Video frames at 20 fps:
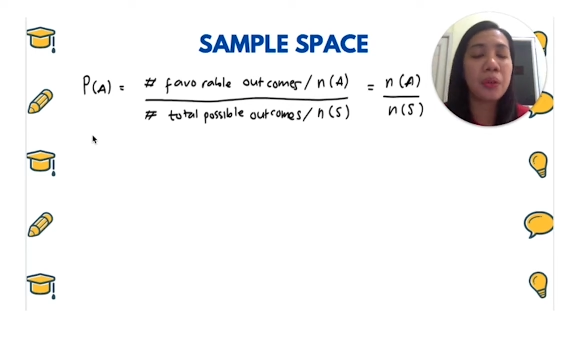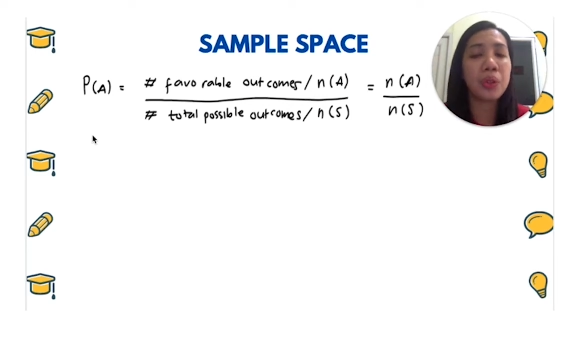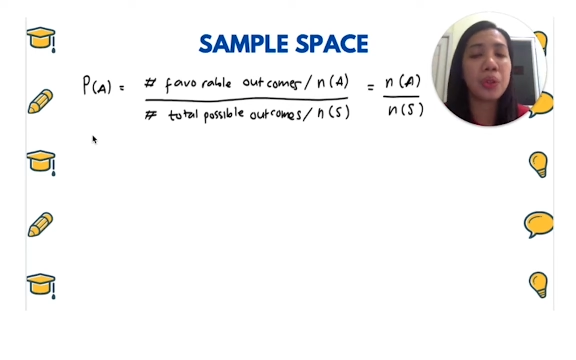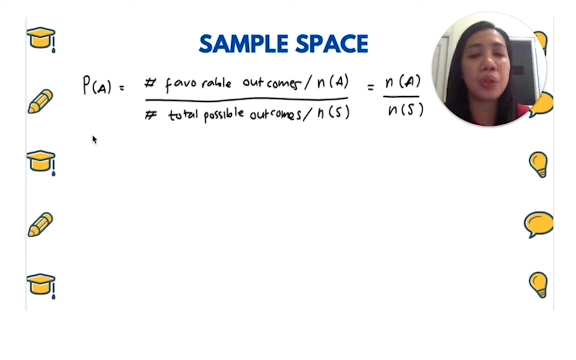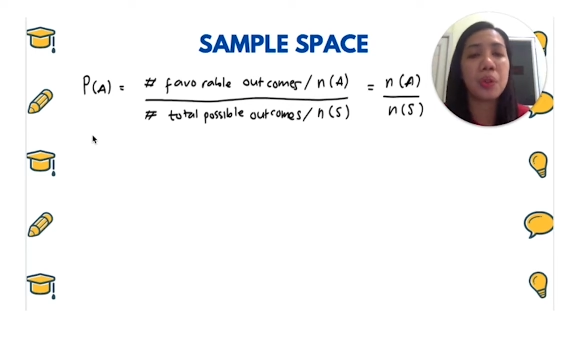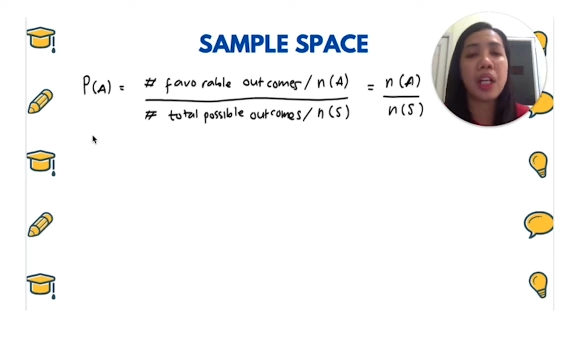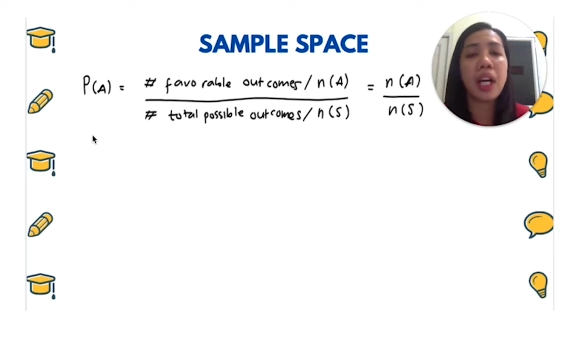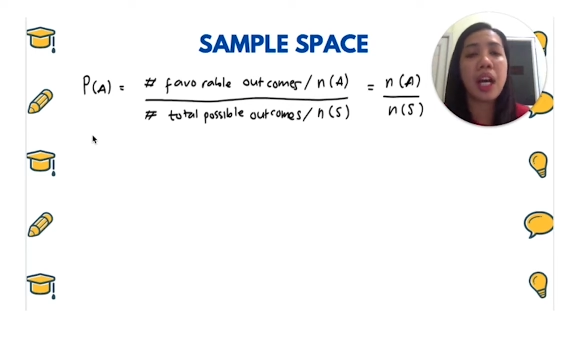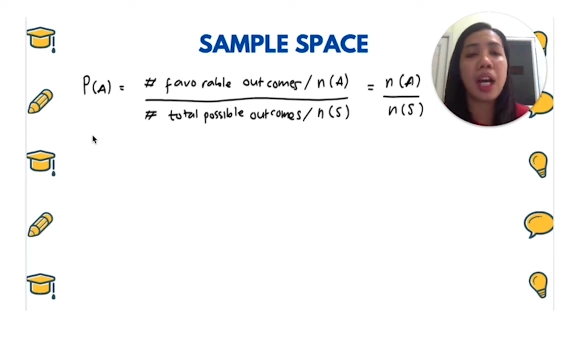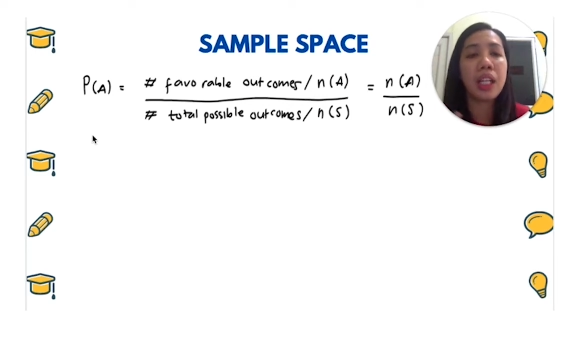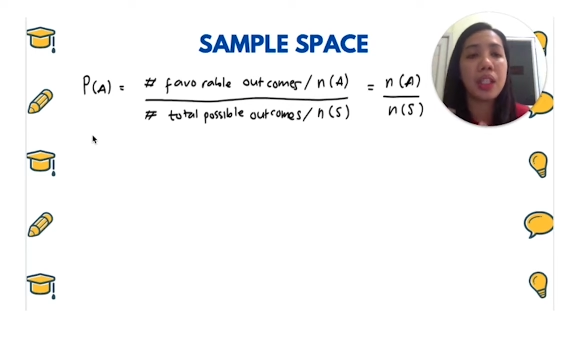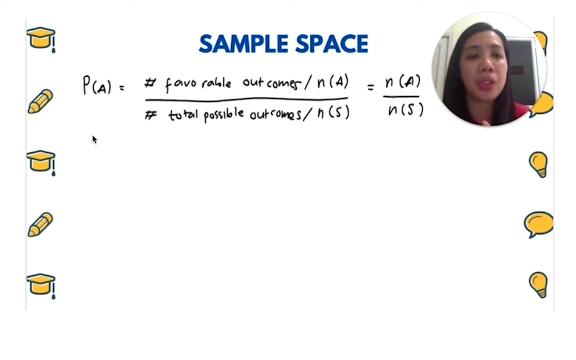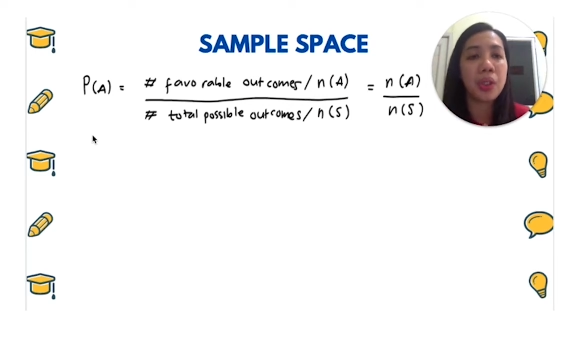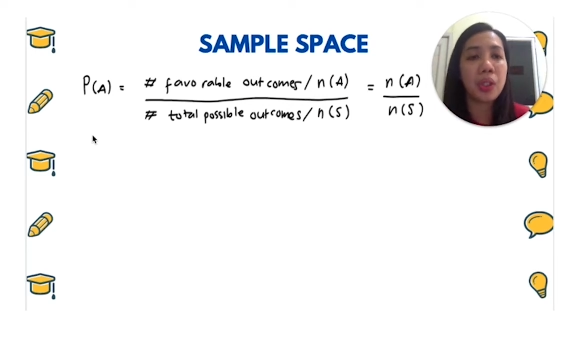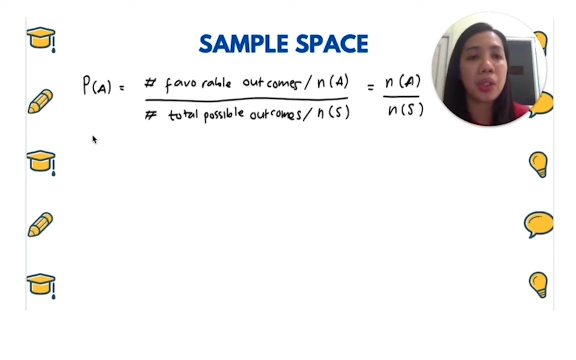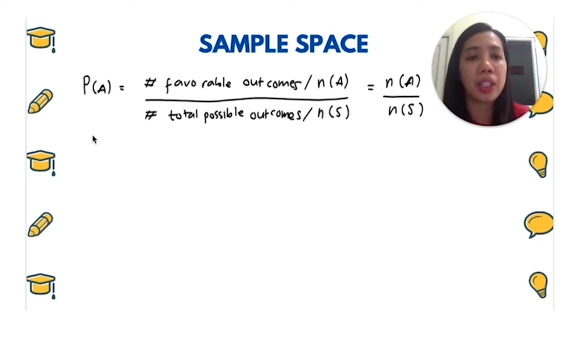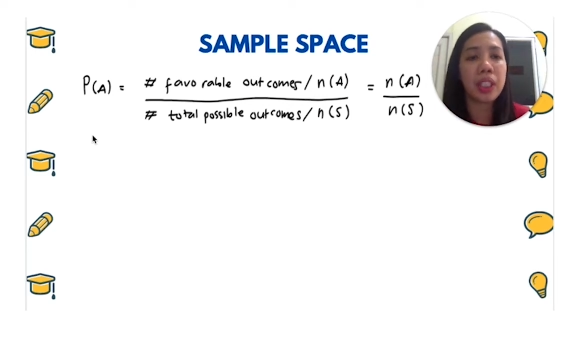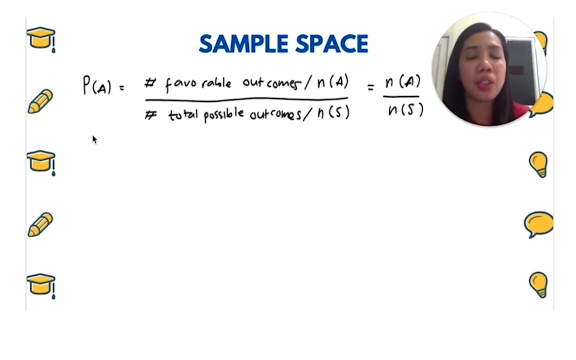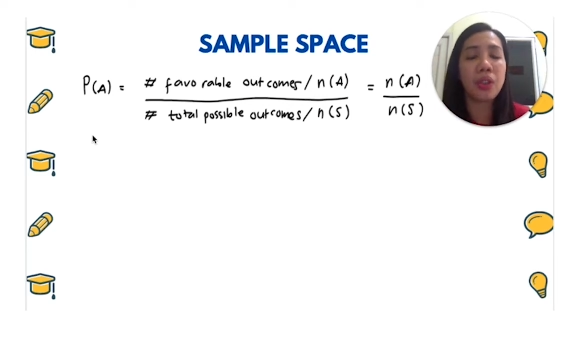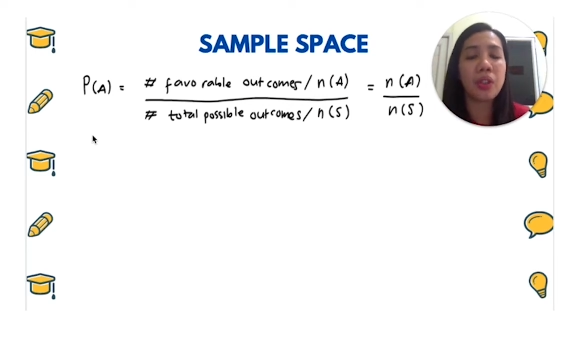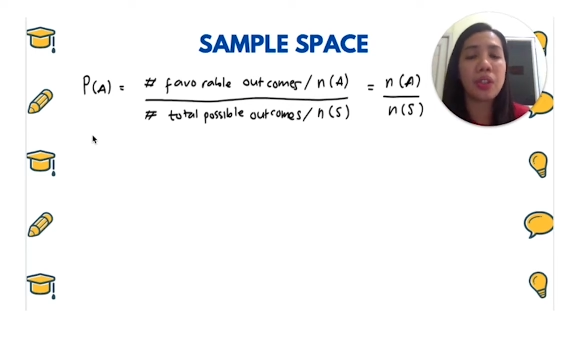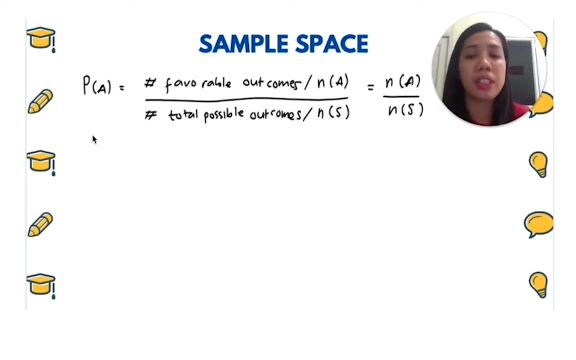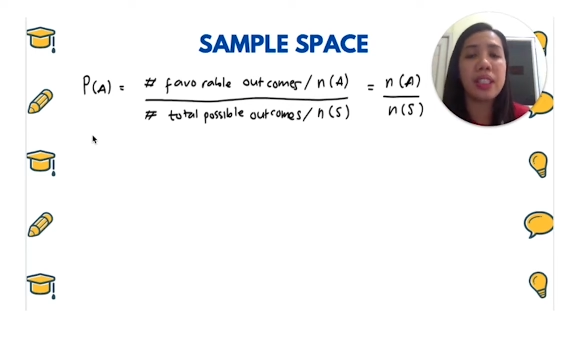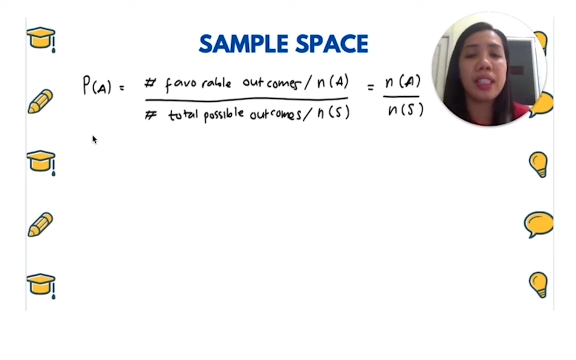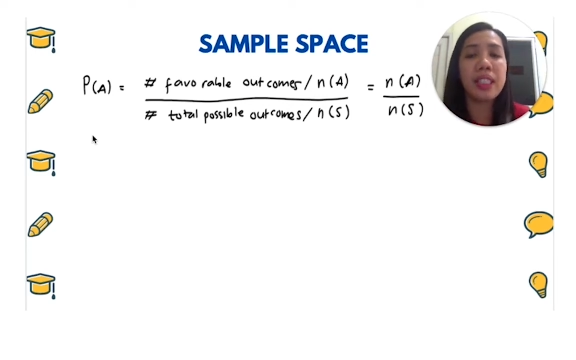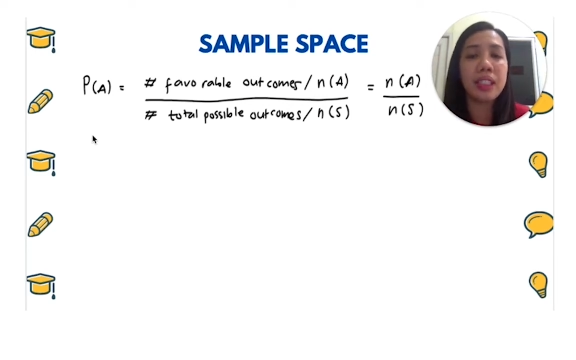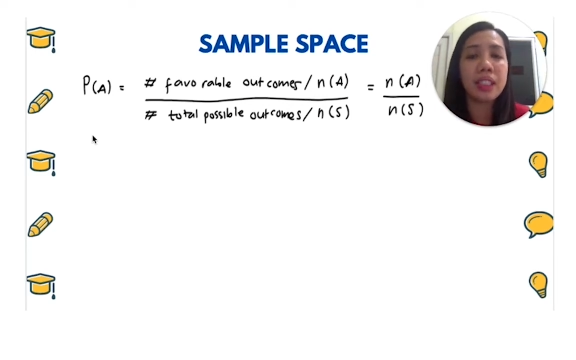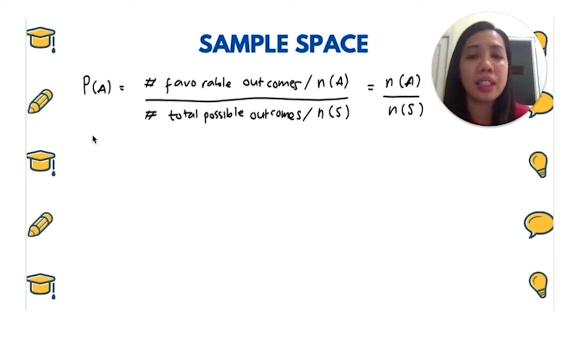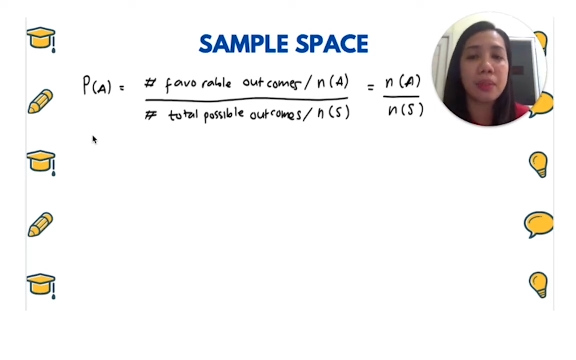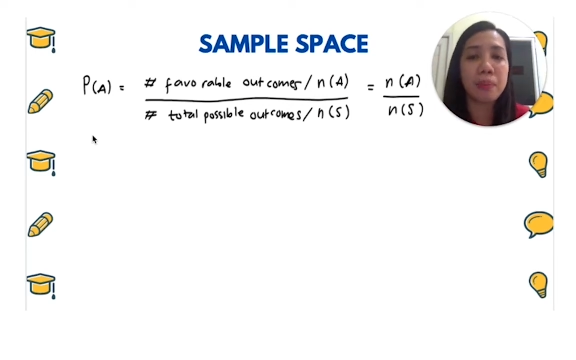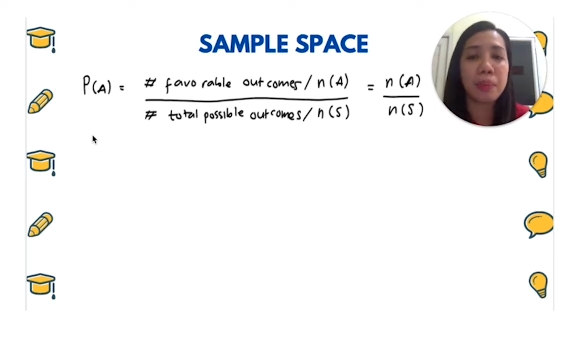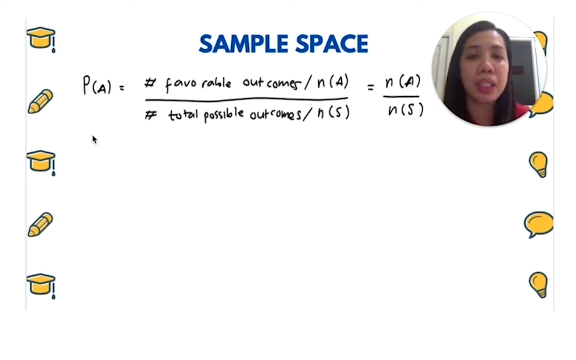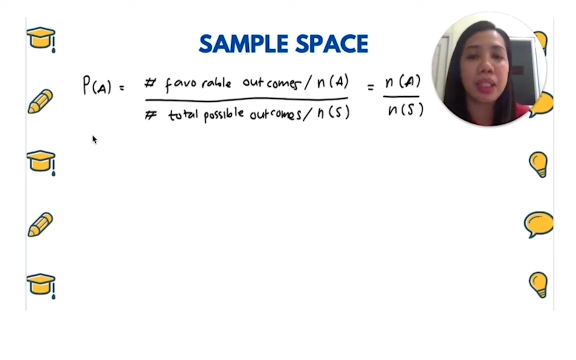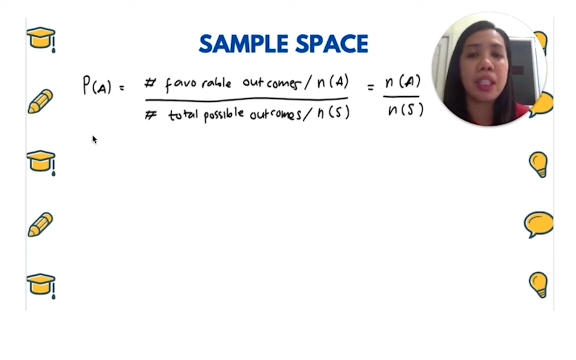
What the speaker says: to calculate or determine